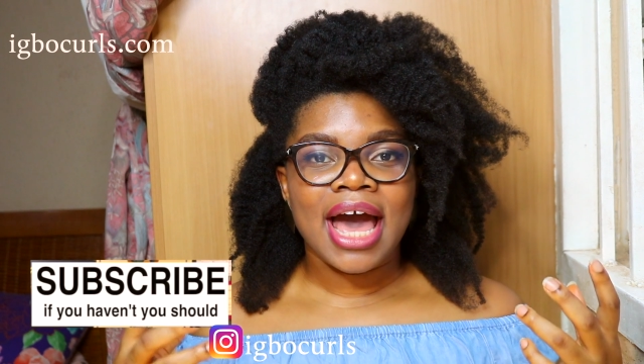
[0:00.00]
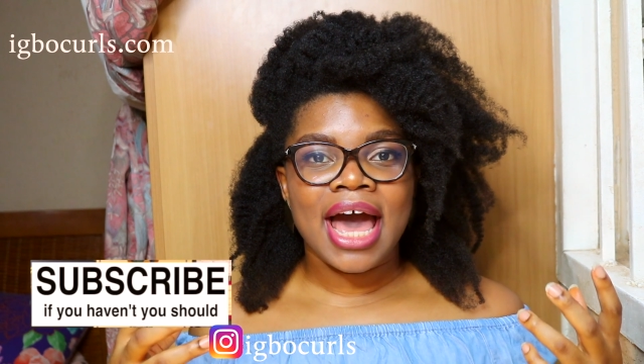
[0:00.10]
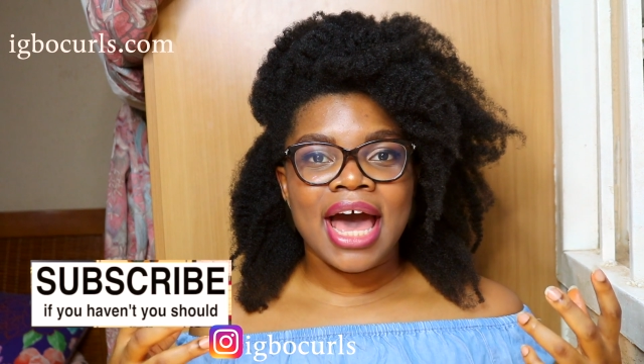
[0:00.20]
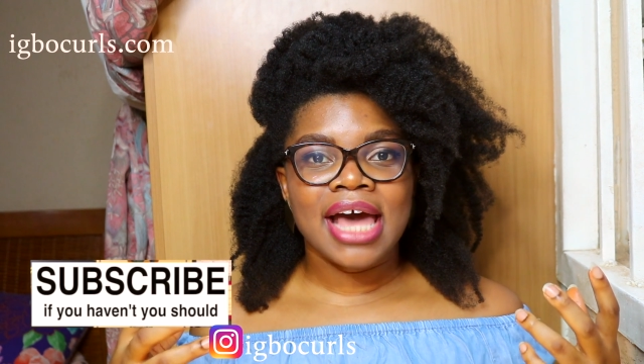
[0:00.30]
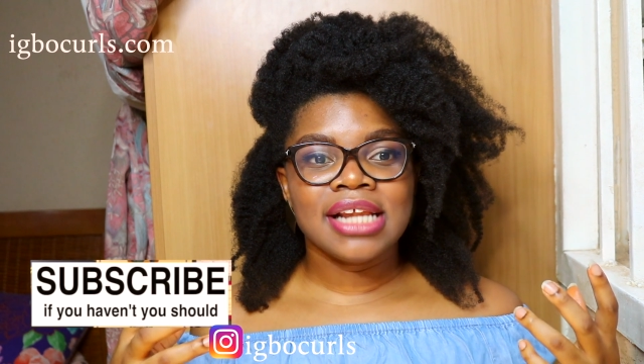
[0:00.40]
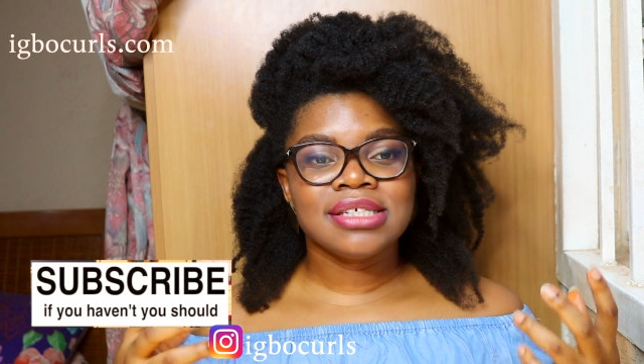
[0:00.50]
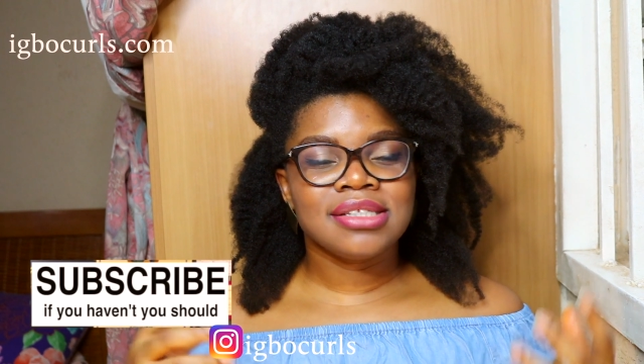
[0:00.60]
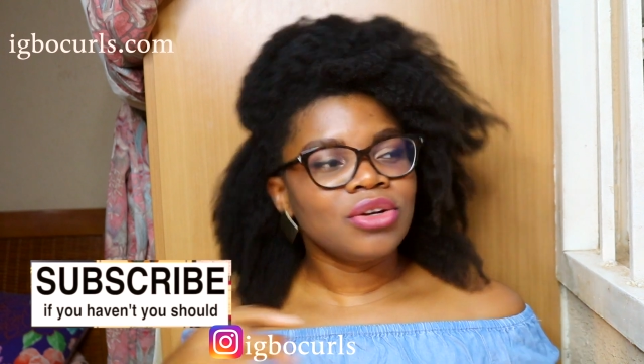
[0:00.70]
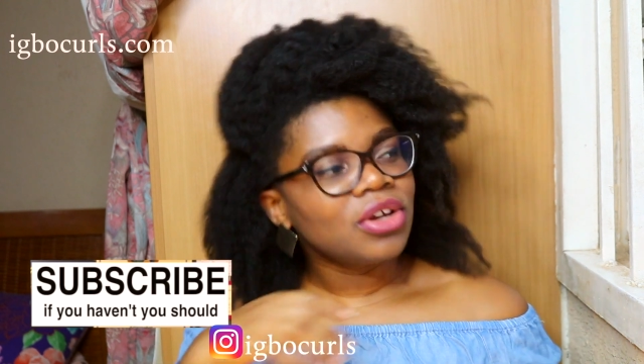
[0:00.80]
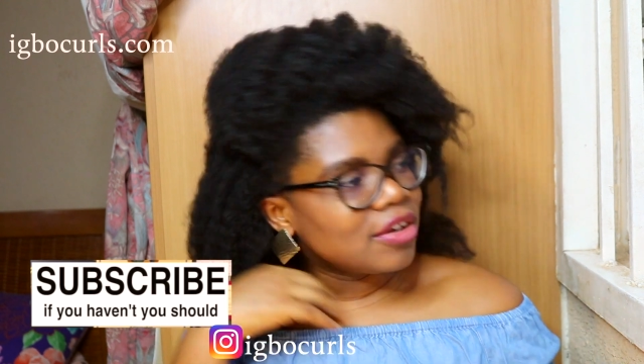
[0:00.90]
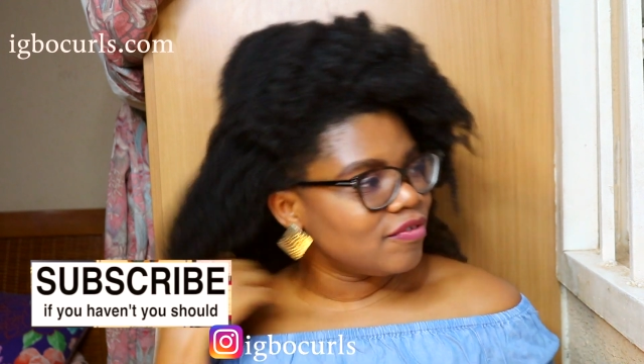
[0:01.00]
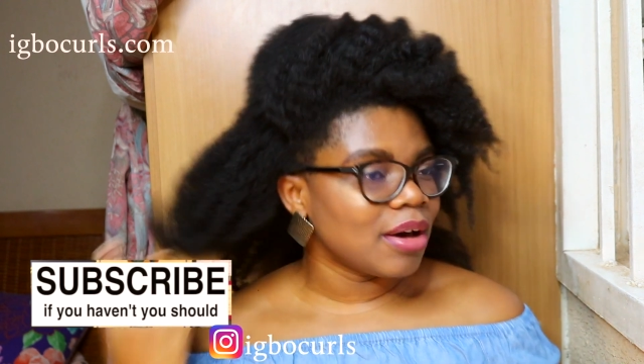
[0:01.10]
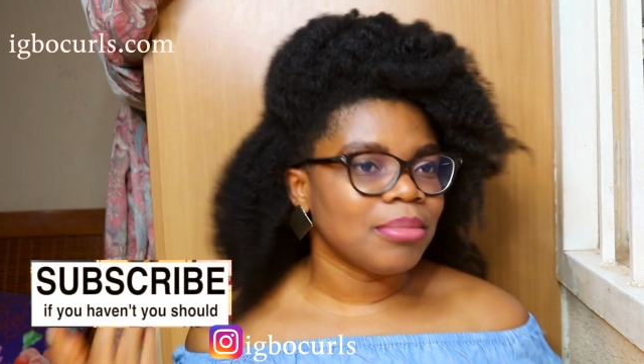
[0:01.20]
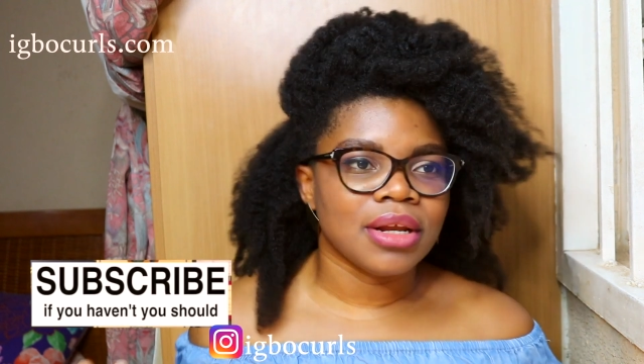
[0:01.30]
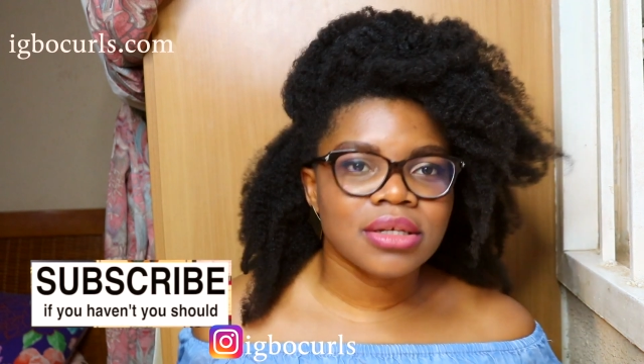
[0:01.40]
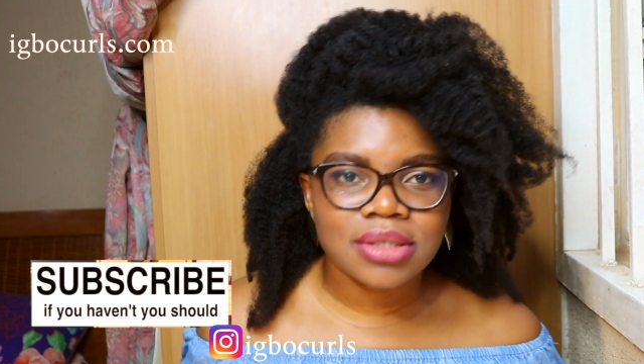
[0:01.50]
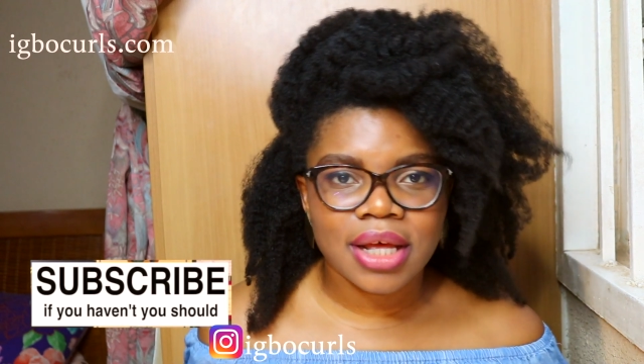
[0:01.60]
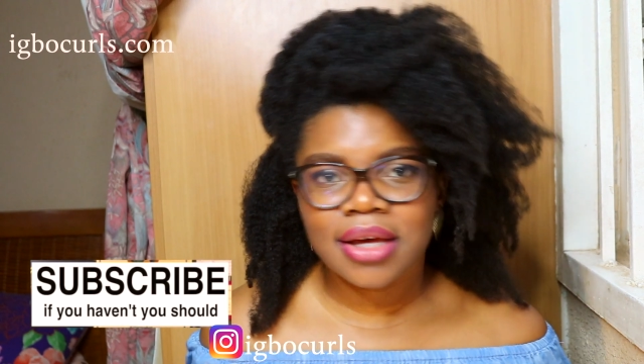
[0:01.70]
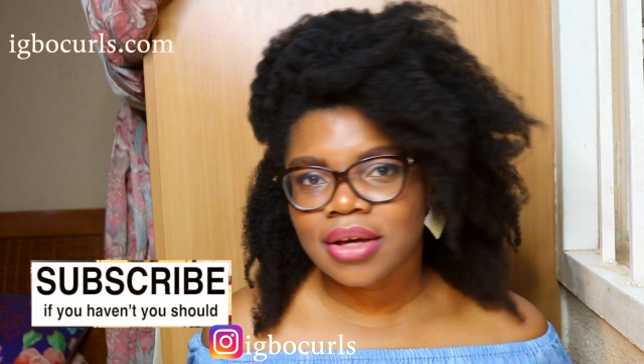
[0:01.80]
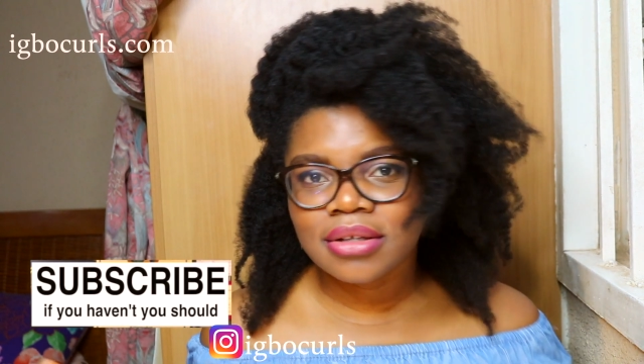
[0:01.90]
and still looking fabulous,
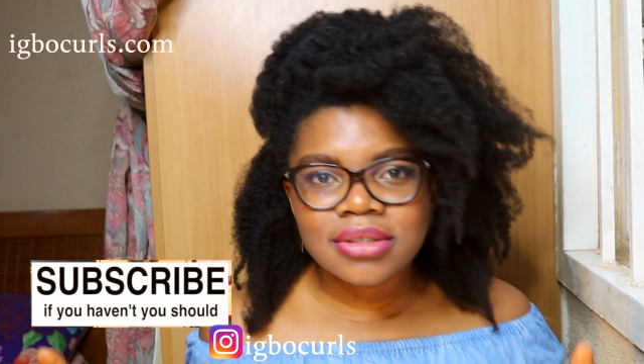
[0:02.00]
like